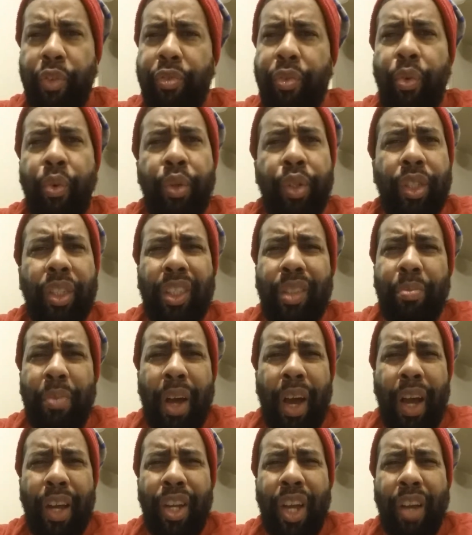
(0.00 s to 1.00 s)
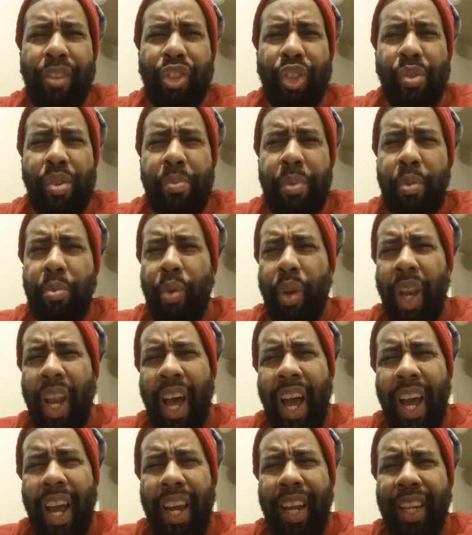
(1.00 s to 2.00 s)
foolishness about how you have so many people
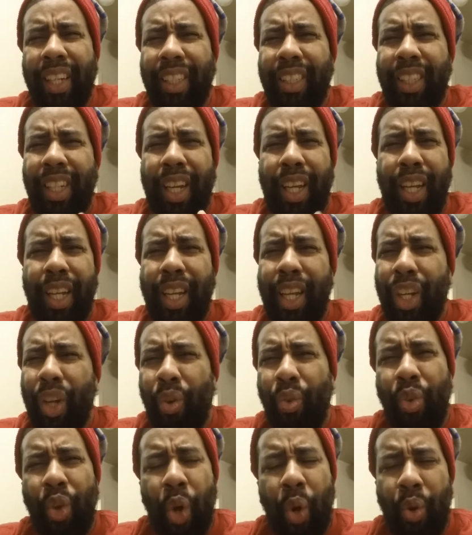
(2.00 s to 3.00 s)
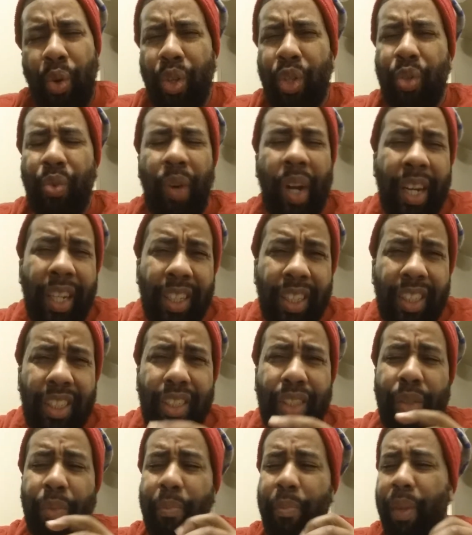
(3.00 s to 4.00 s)
lying and saying that they don't notice
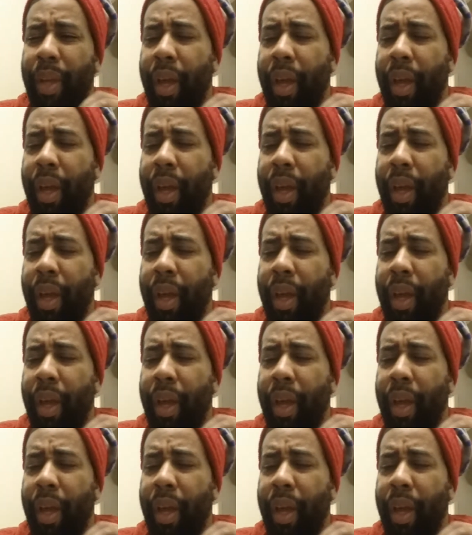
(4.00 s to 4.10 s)
race.